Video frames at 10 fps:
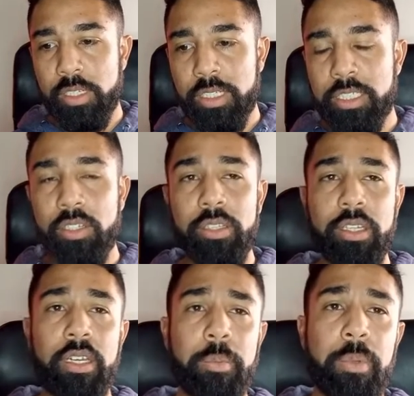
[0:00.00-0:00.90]
he's not a
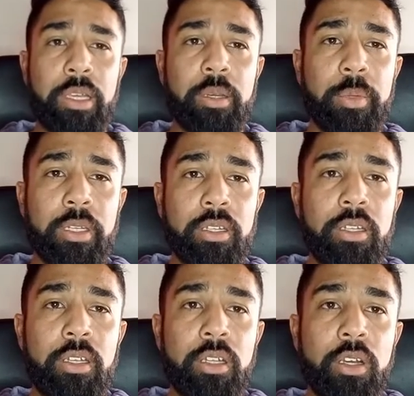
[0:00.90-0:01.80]
great player, but
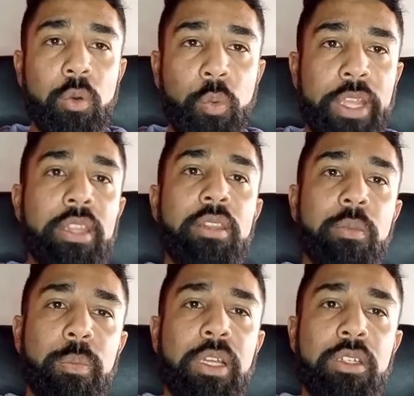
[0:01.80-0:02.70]
when
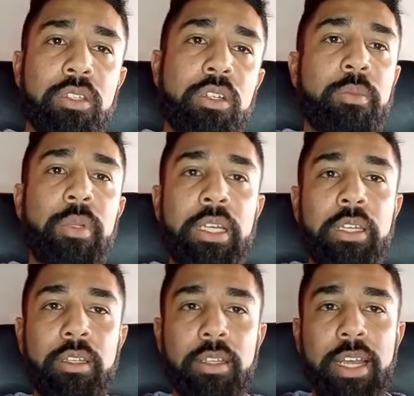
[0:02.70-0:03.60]
players start
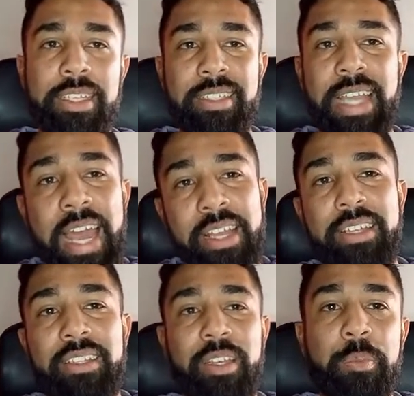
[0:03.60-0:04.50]
playing as young
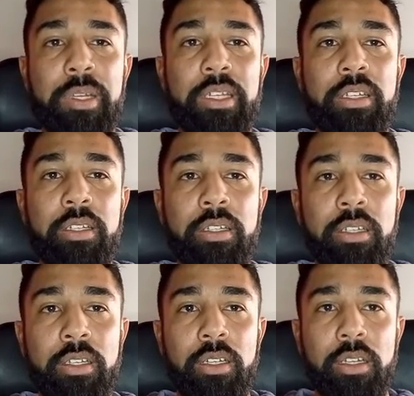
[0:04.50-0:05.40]
as they play,
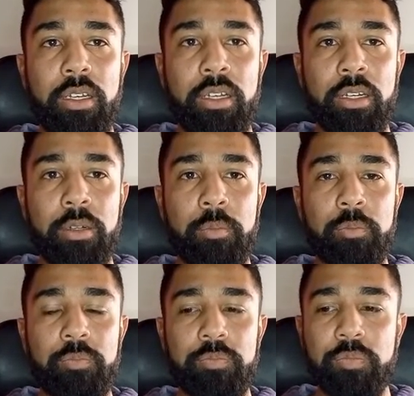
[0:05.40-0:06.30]

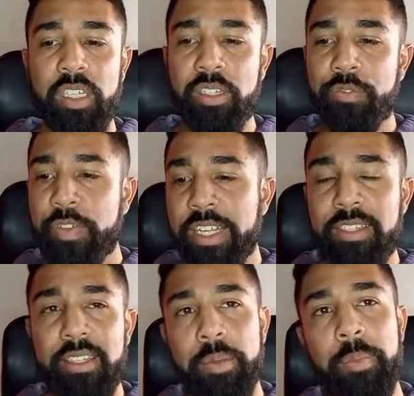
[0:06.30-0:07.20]
it affects
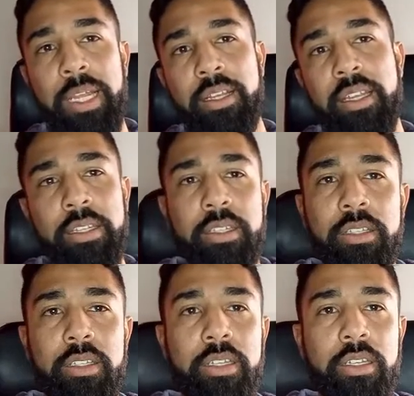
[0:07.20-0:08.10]
them like later in
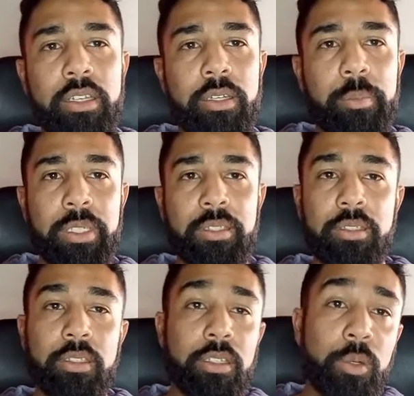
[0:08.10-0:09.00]
their career. But
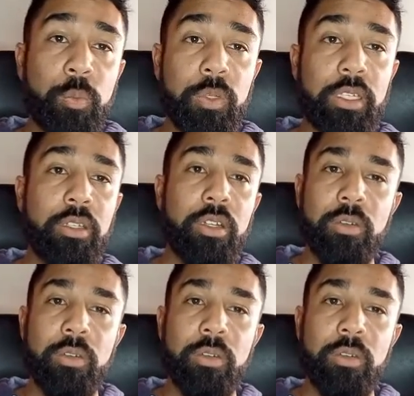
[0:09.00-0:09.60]
hopefully,